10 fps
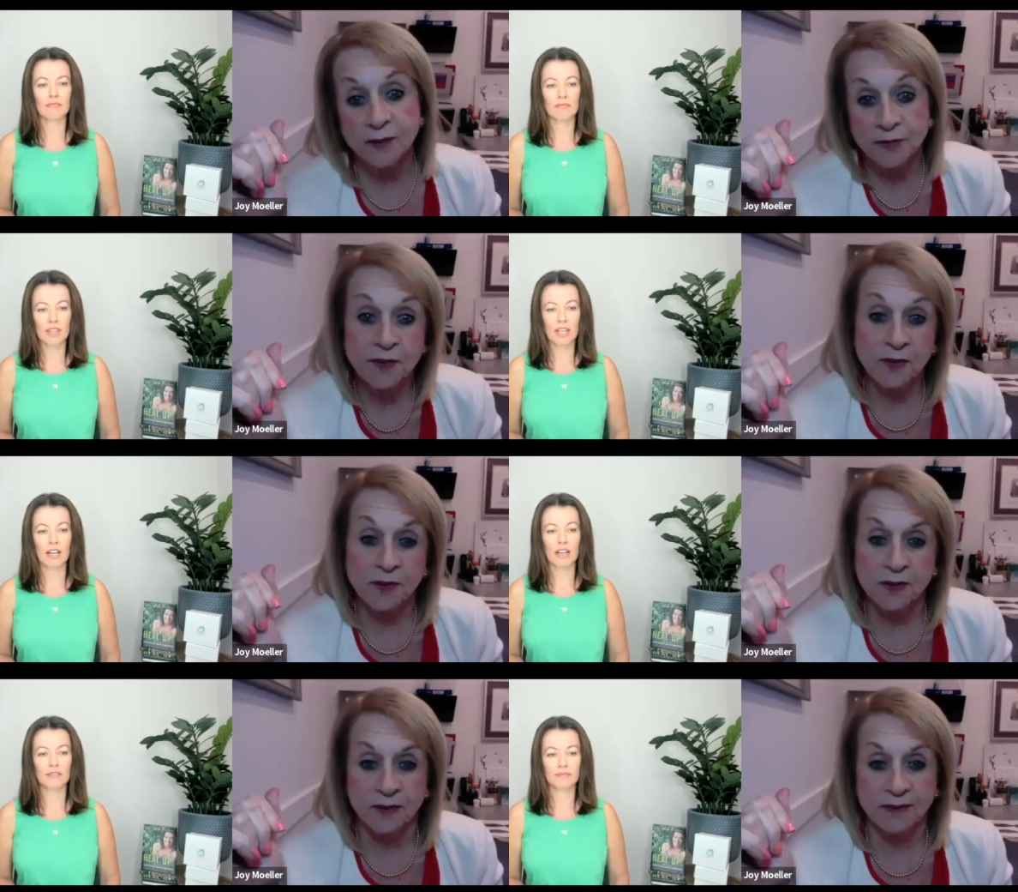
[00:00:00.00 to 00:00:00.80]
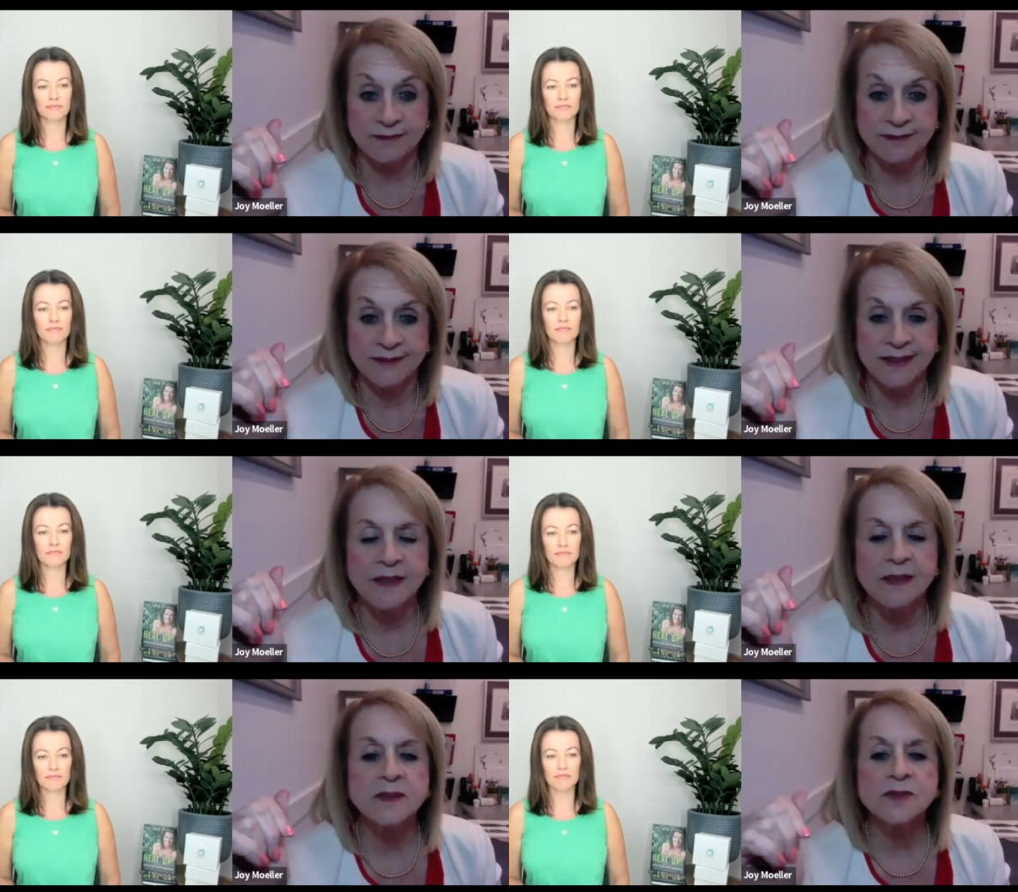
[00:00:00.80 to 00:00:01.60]
Speaker 1: you feel good.
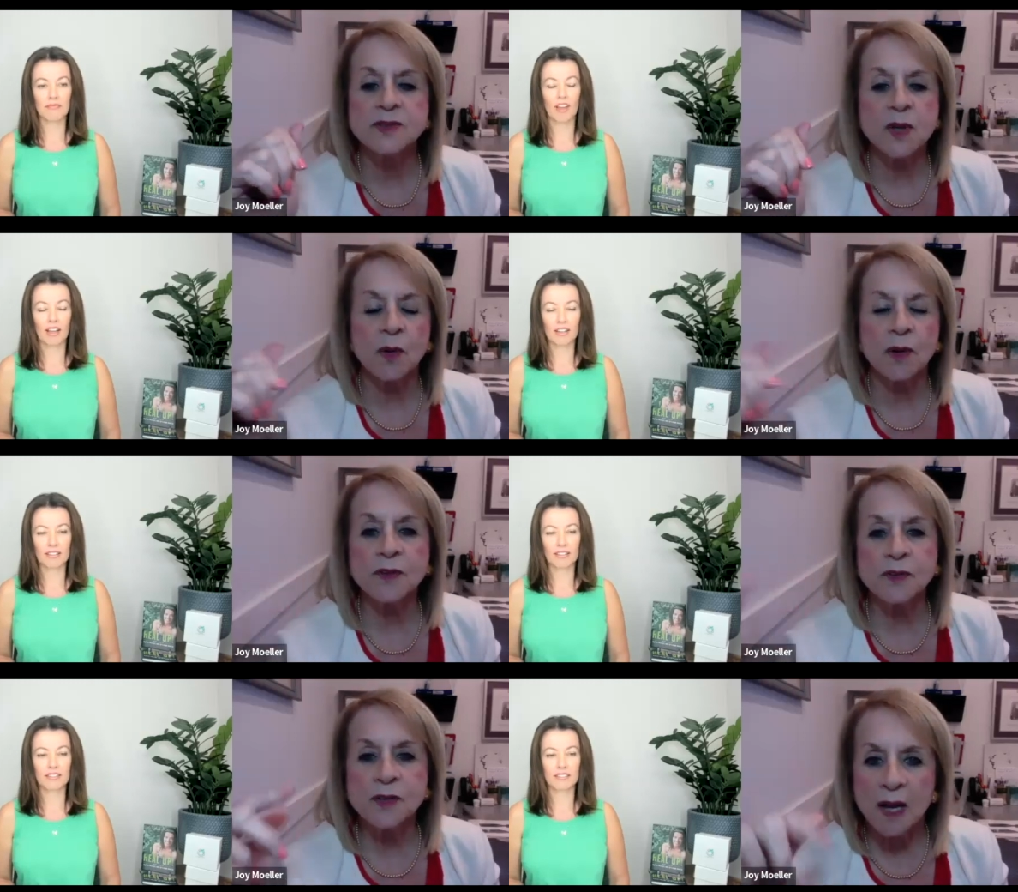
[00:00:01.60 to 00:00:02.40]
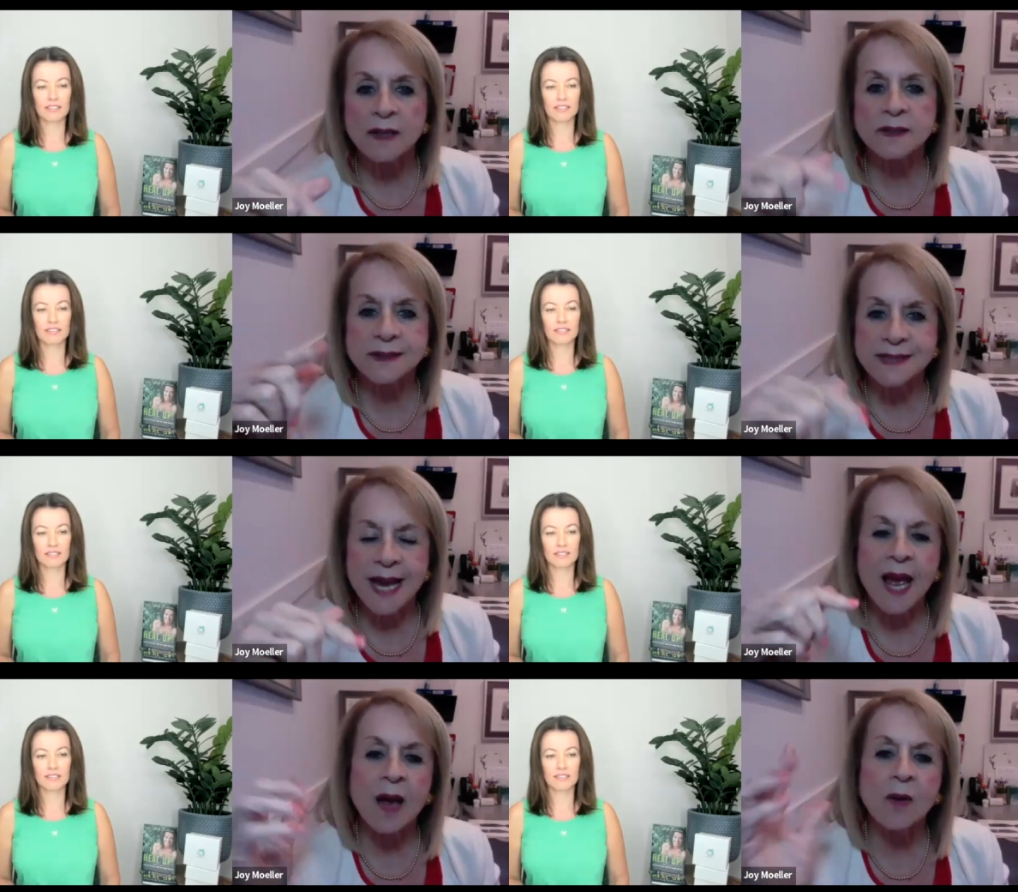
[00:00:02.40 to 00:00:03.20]
So if your tongue is
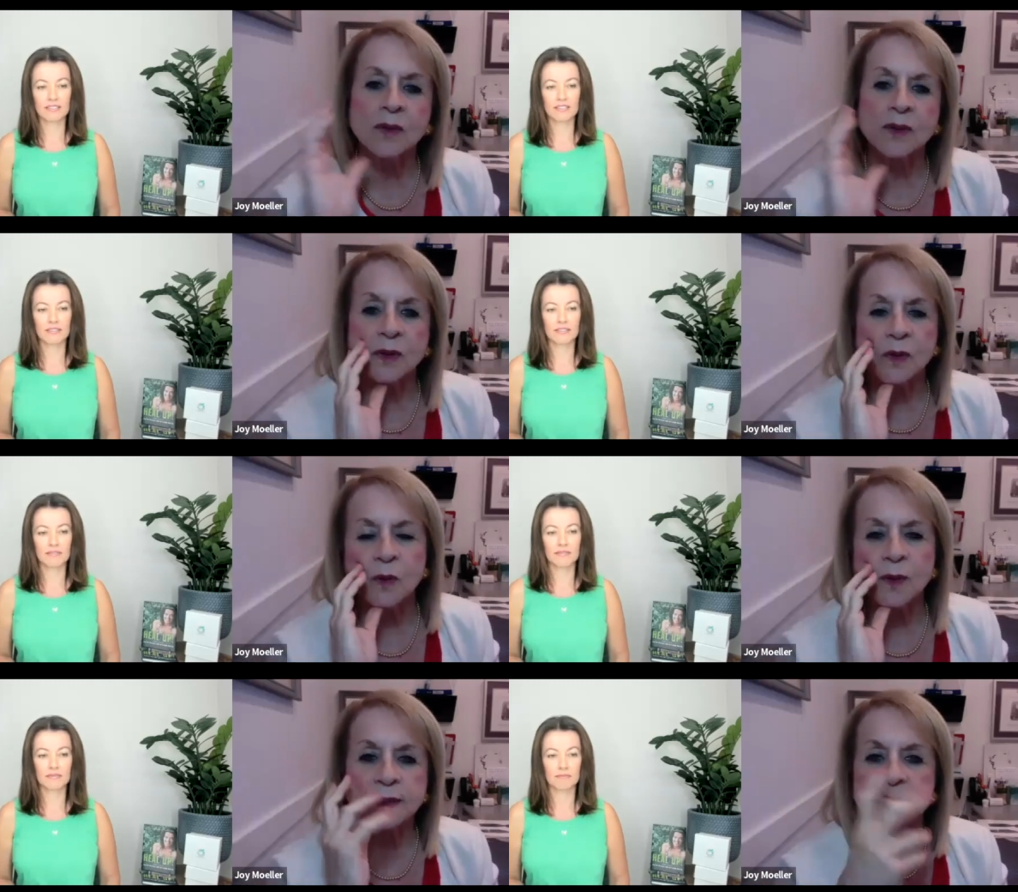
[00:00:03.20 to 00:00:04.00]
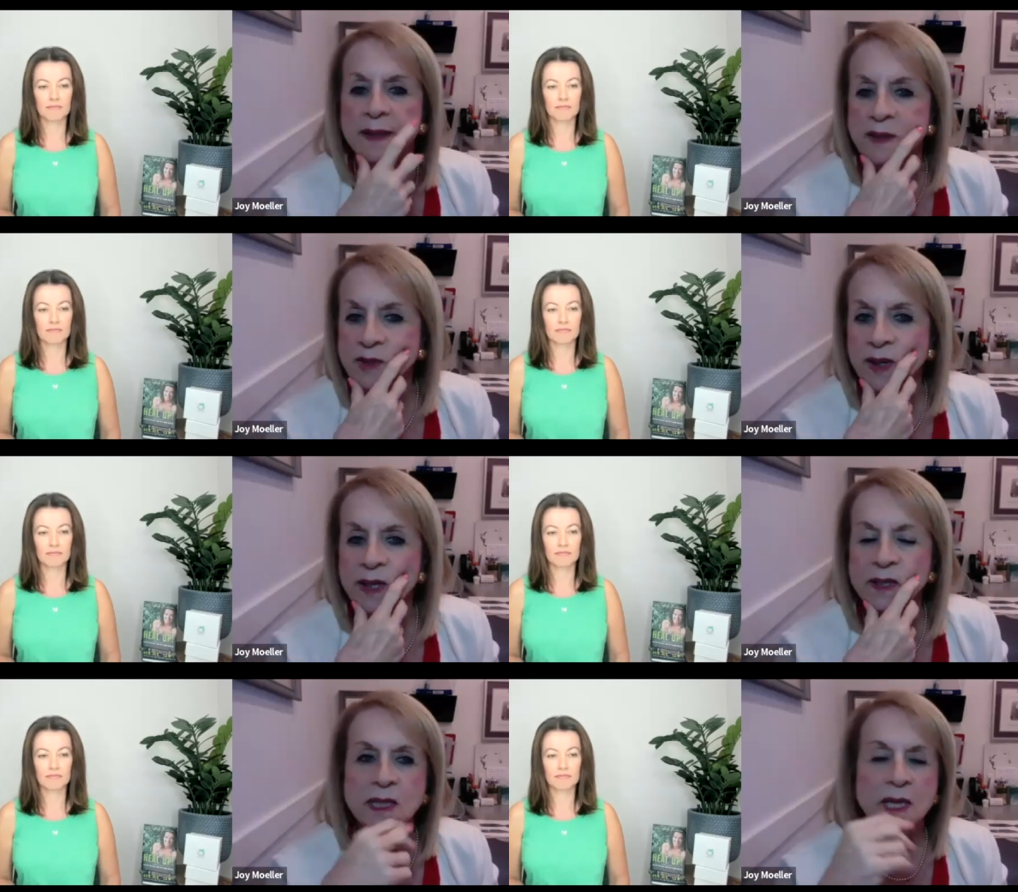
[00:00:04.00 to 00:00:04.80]
down, you're always like trying
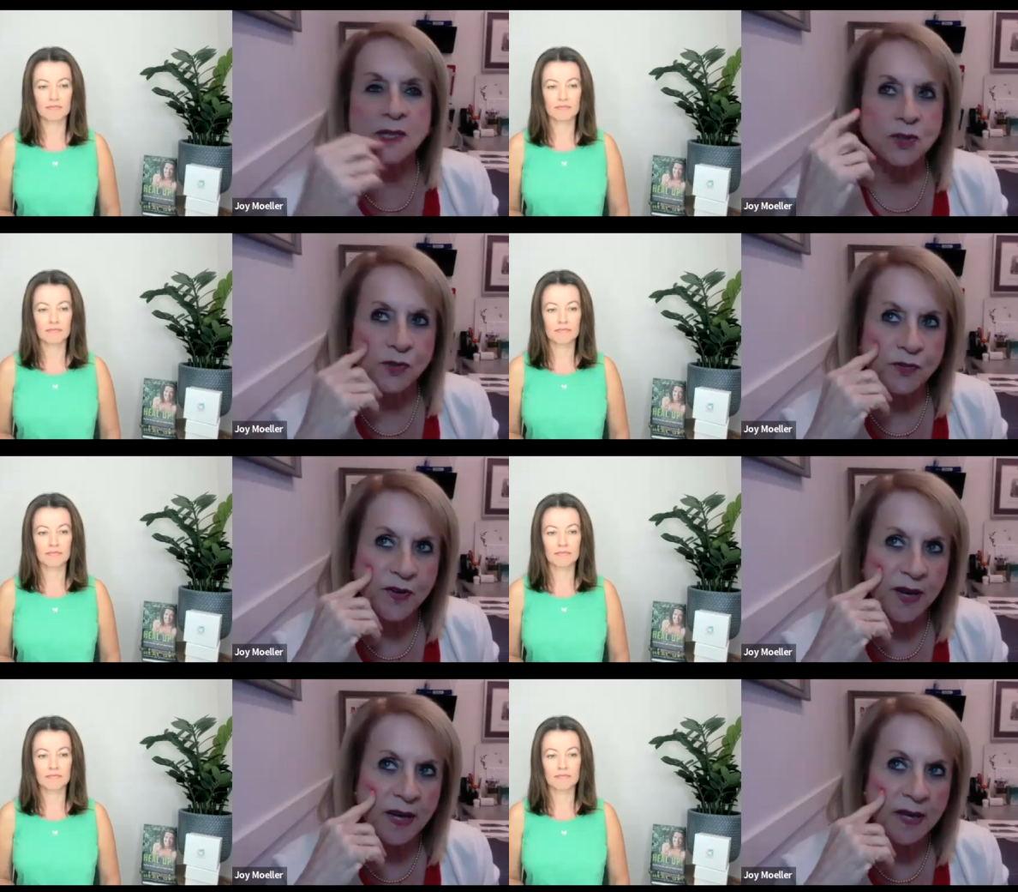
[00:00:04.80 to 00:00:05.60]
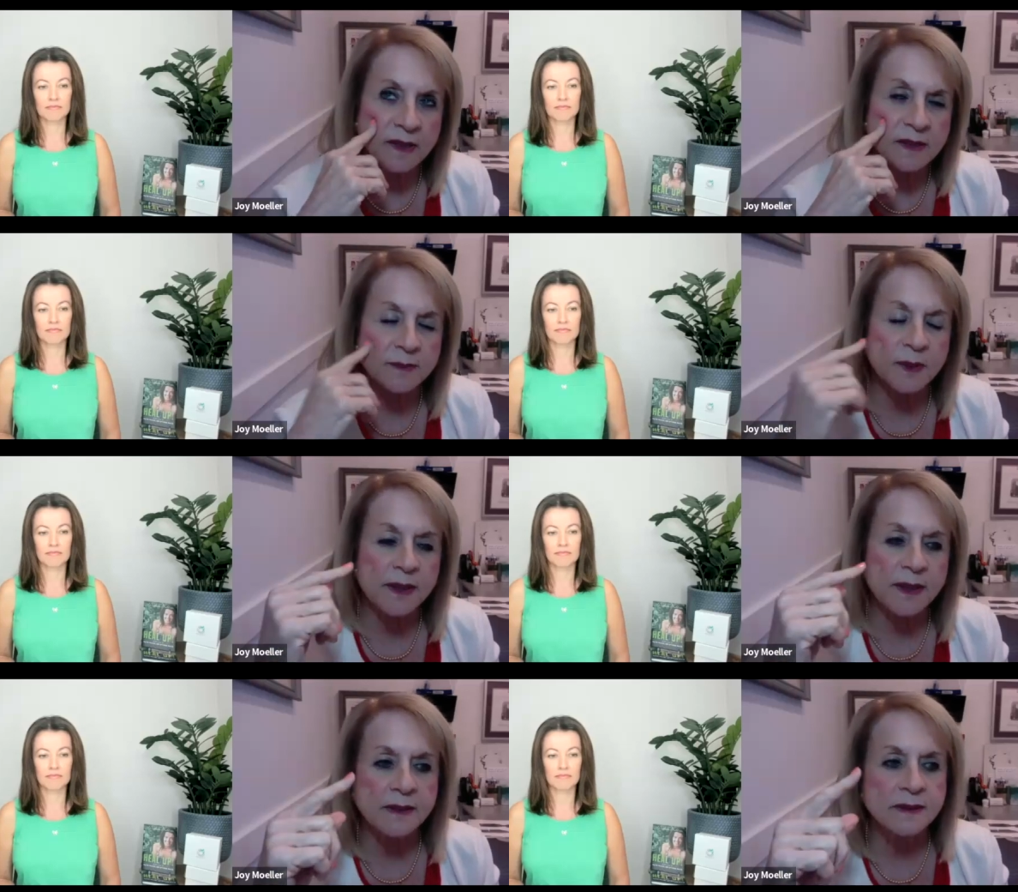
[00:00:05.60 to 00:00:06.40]
to touch your face
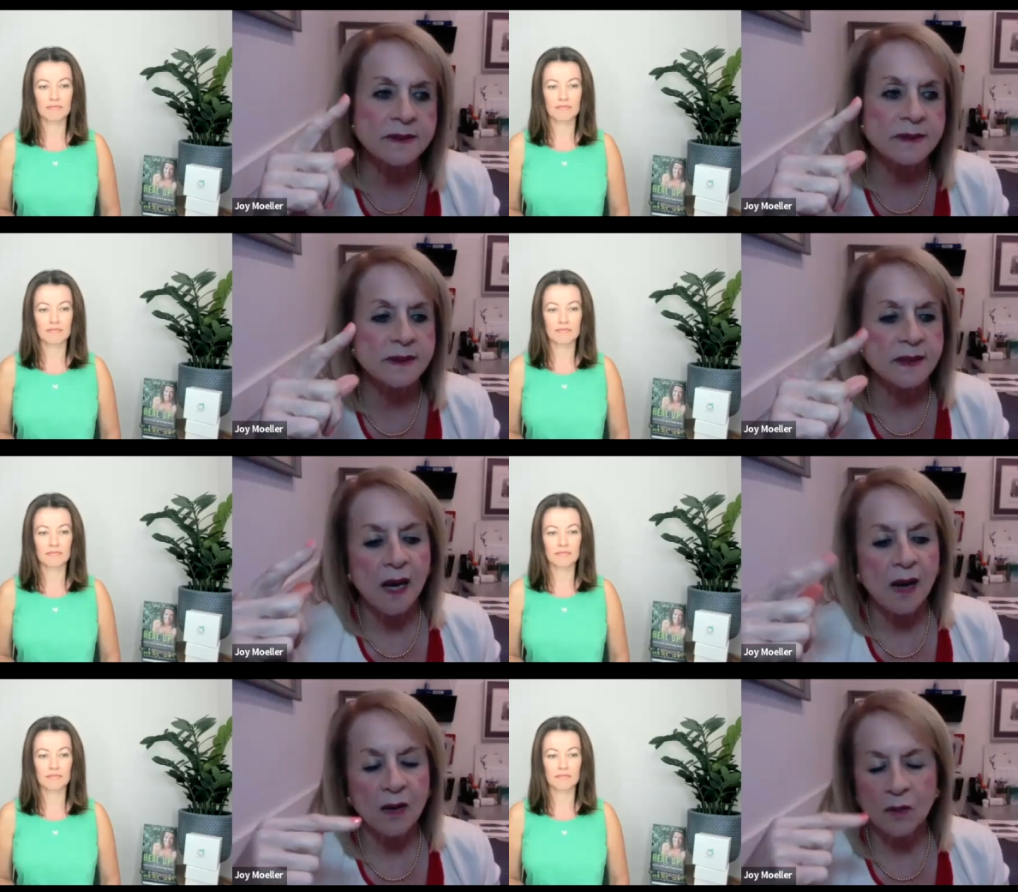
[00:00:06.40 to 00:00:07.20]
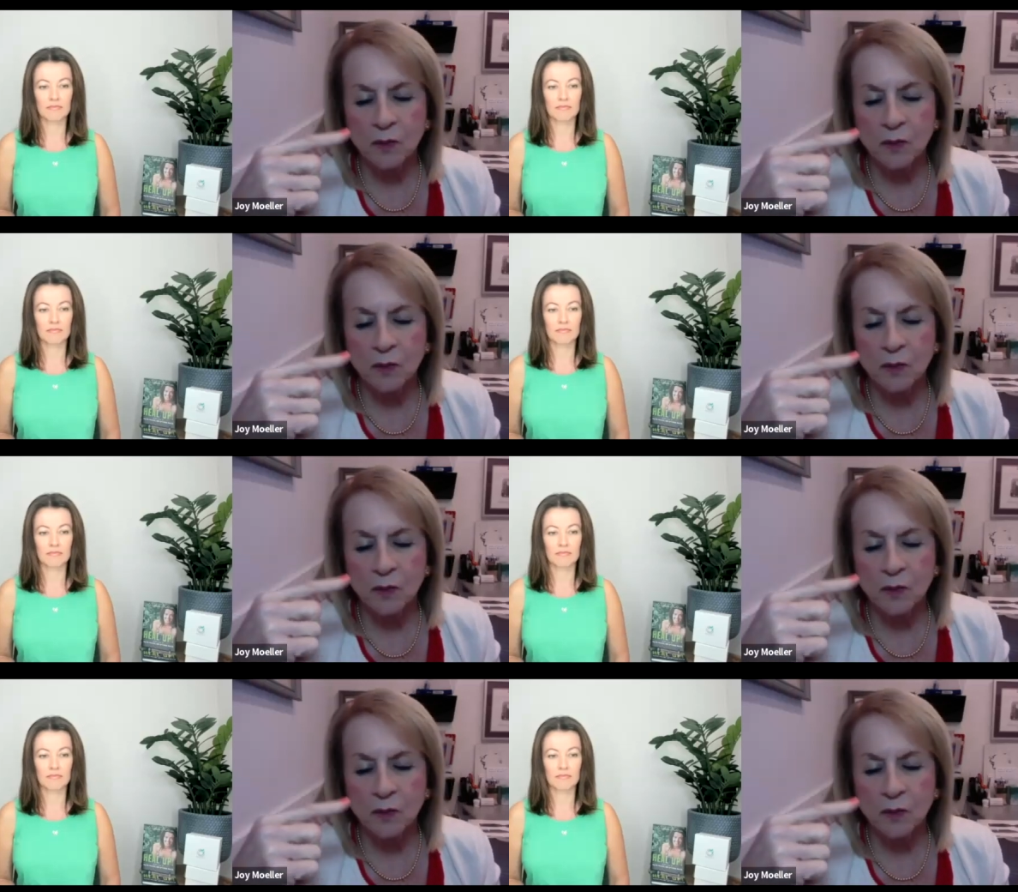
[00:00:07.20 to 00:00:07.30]
because uh,